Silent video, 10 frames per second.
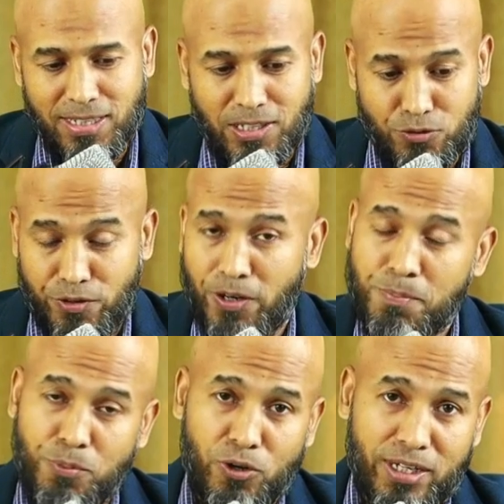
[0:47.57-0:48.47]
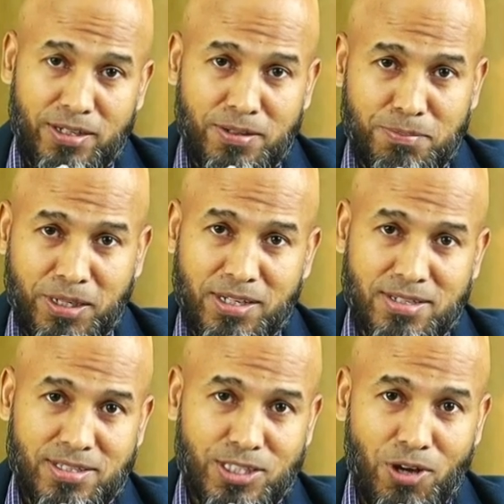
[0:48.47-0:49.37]
It's very important
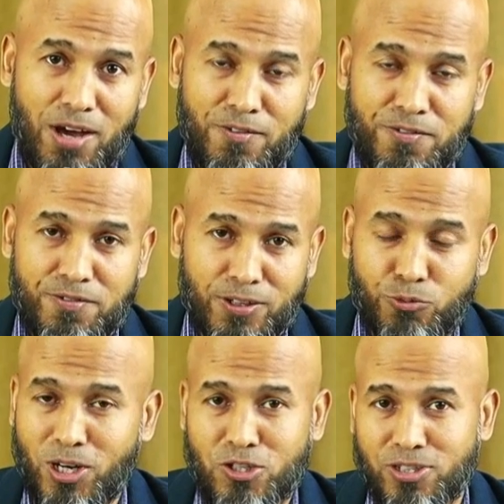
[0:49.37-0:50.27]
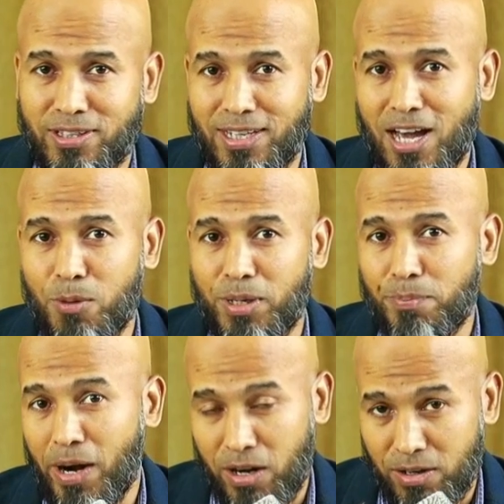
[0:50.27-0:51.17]
because you have a question that how many
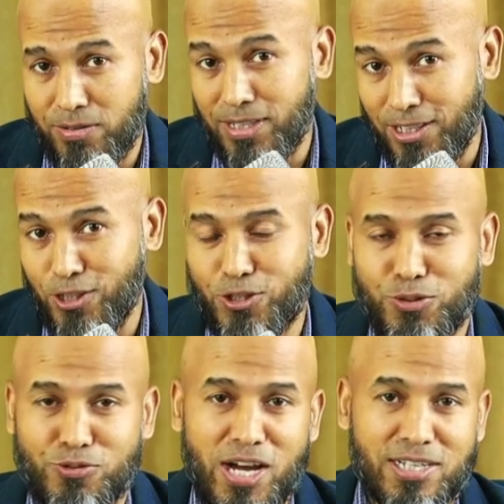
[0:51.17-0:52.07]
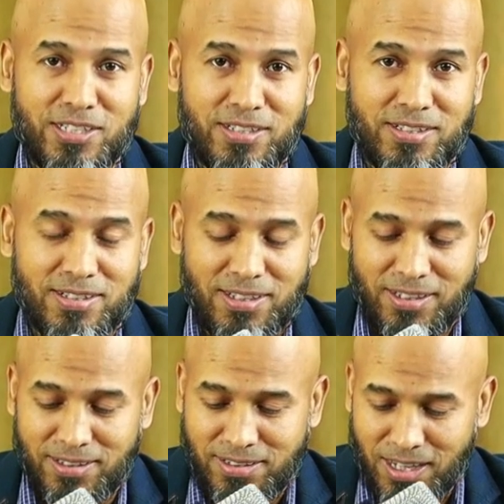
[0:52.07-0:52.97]
paragraphs I need to write in
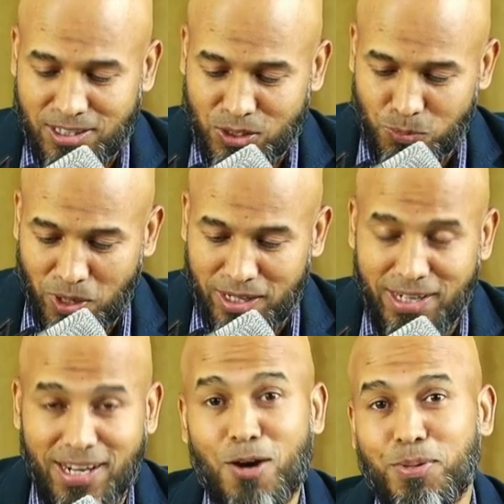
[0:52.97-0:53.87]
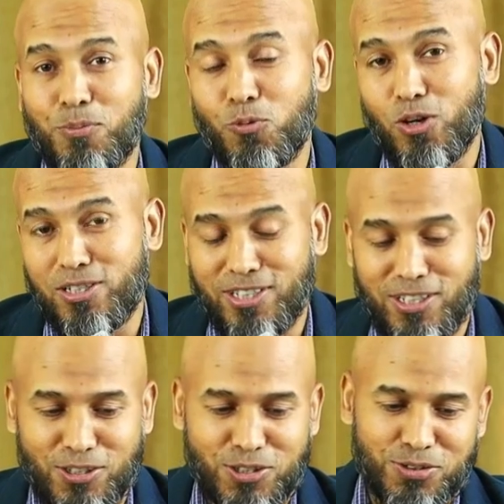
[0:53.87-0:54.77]
the task 1 and how many words I
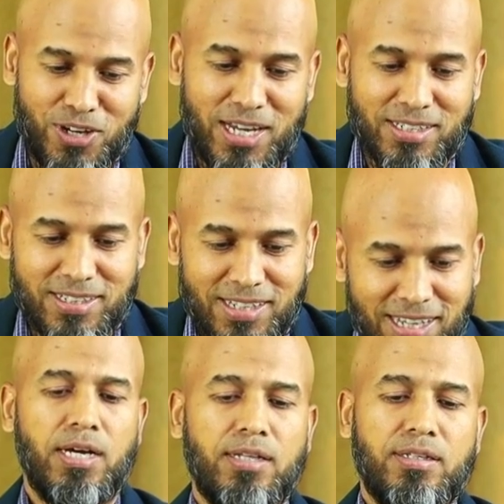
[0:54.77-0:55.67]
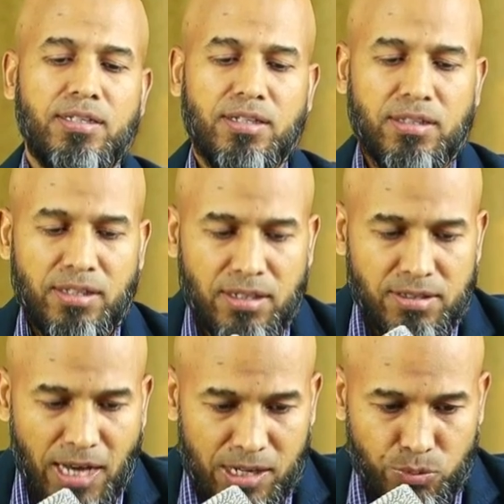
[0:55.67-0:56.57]
need to write. These are the things
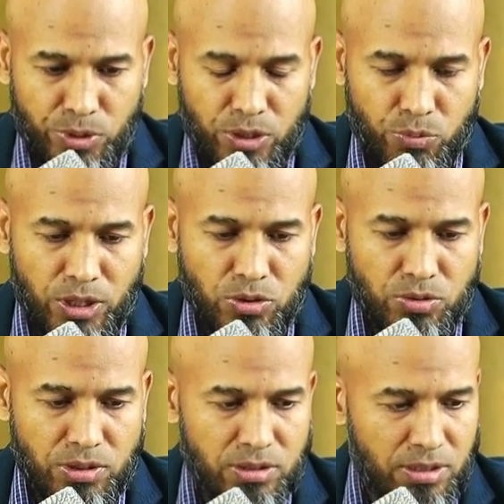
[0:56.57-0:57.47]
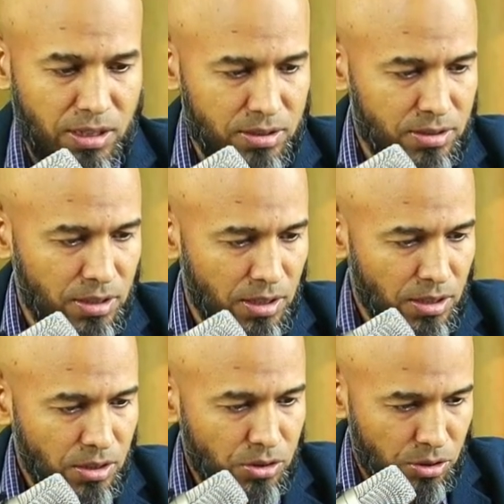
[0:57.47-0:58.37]
that we are going to discuss
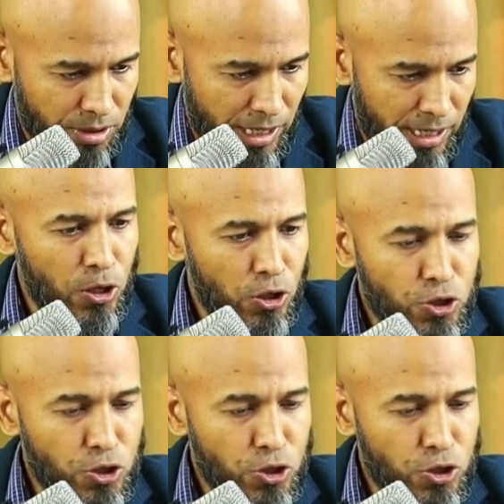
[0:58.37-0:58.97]
today.